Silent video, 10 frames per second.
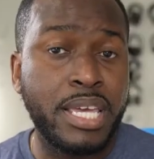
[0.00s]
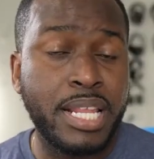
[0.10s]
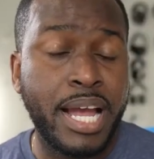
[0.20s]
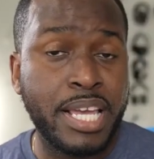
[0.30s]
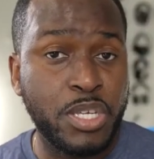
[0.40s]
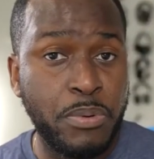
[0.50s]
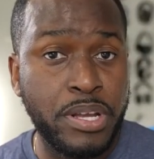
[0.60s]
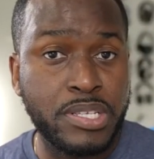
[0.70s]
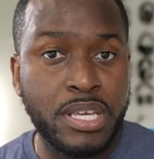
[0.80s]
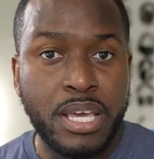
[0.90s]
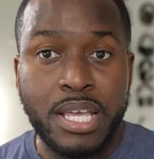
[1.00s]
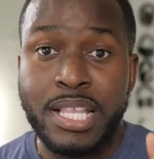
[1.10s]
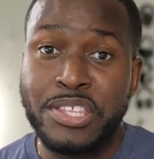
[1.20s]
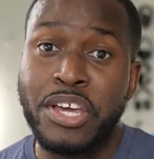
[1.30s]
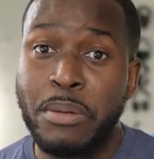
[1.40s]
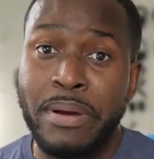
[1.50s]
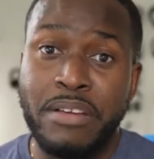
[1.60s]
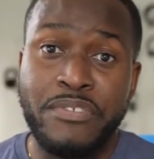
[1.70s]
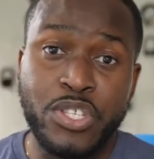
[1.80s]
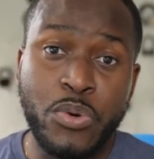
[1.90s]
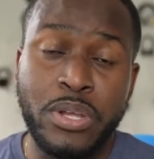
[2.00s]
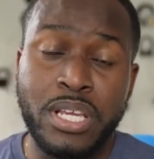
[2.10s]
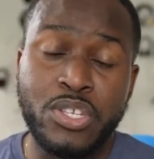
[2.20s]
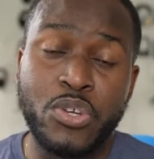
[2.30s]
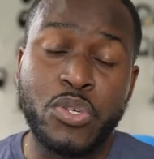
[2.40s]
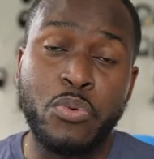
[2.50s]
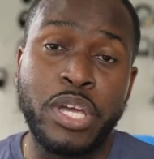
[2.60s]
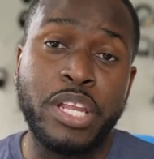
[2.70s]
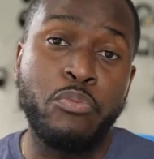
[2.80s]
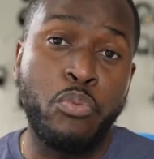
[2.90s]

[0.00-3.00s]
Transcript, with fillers: of heat I experience. Now the other benefit to it is also it